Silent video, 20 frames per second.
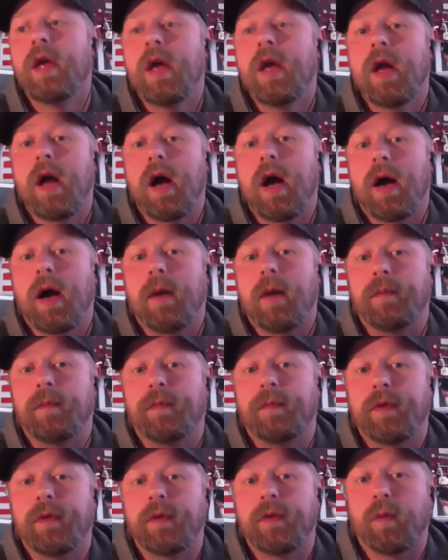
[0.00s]
Um,
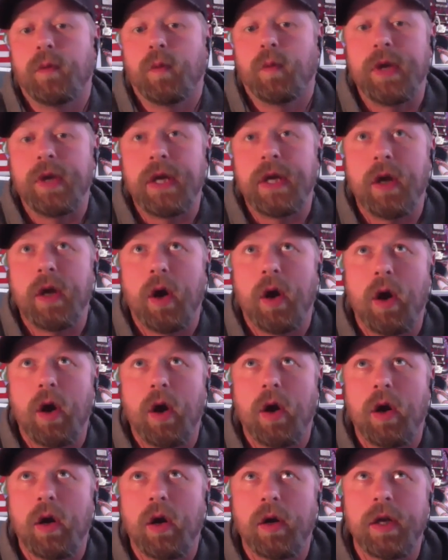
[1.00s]
we
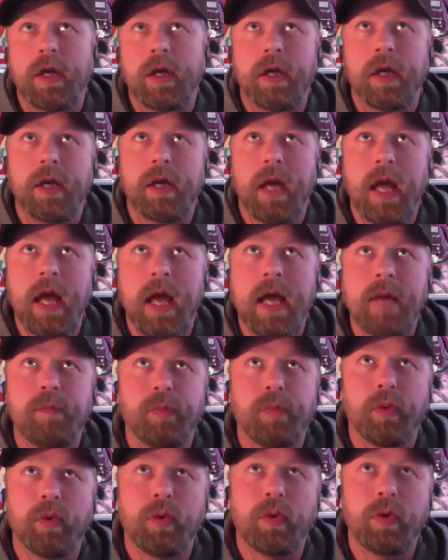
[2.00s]
are in
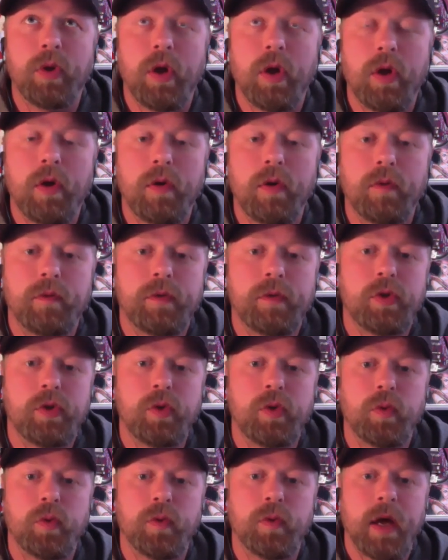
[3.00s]
April of
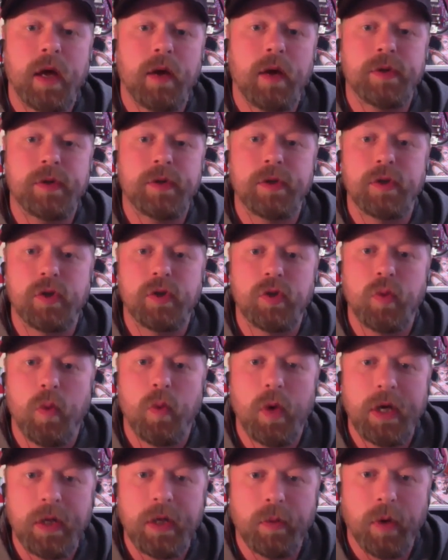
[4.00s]

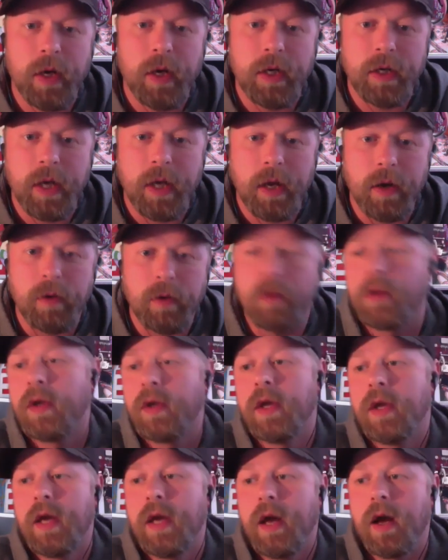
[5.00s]
2020 right now,
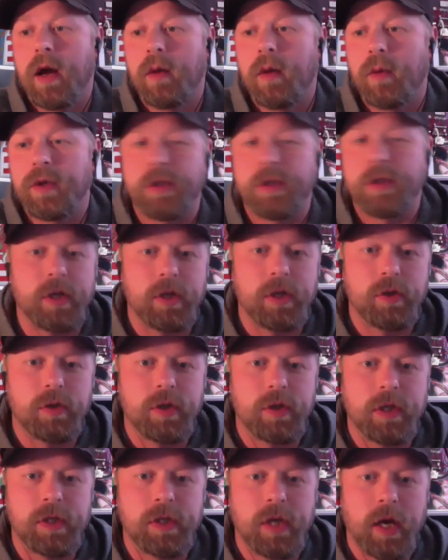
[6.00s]
which is an
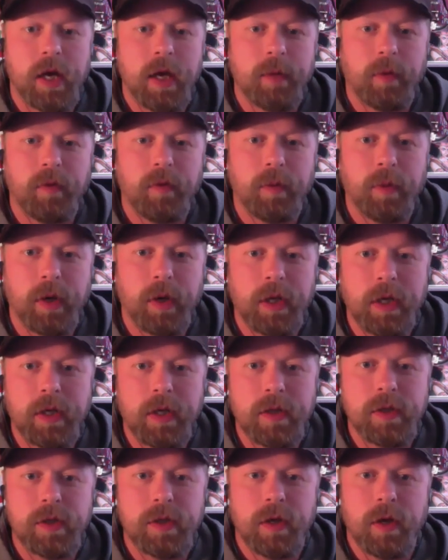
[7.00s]
interesting time. Everybody
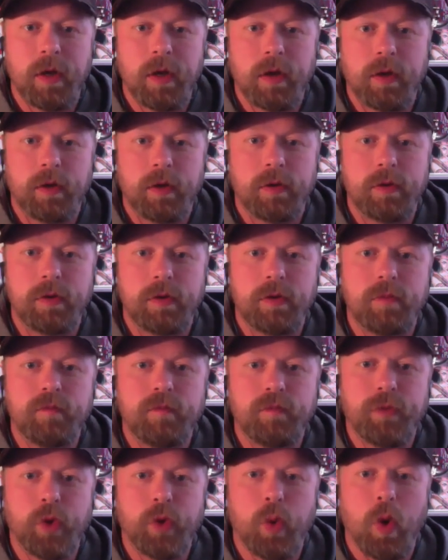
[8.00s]
is
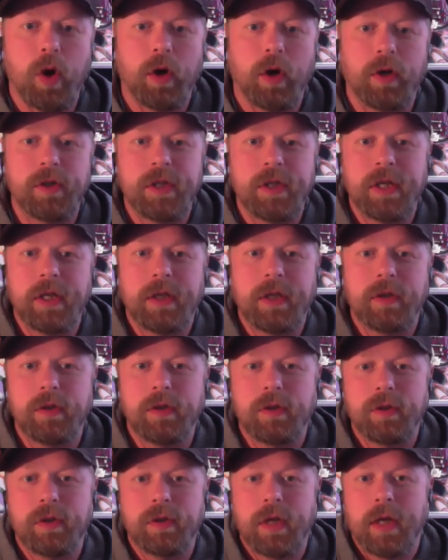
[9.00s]

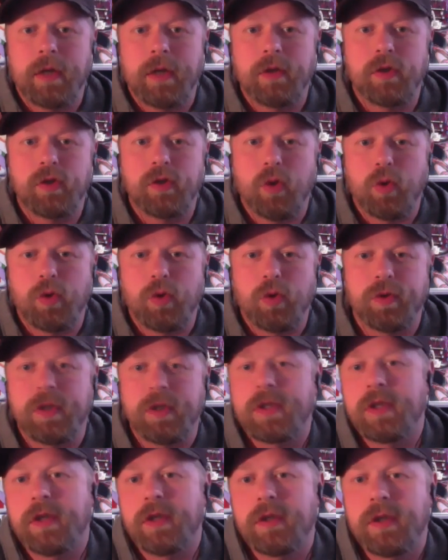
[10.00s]
quarantined and social
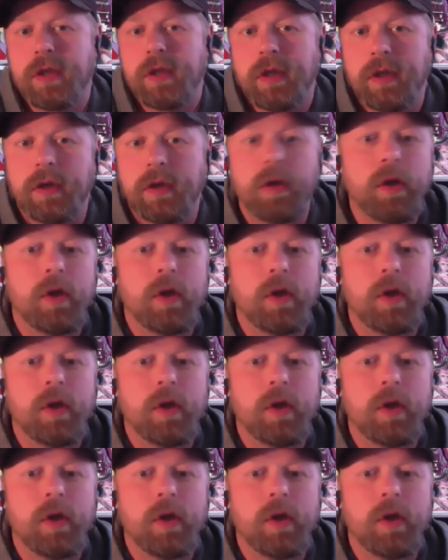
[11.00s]
distancing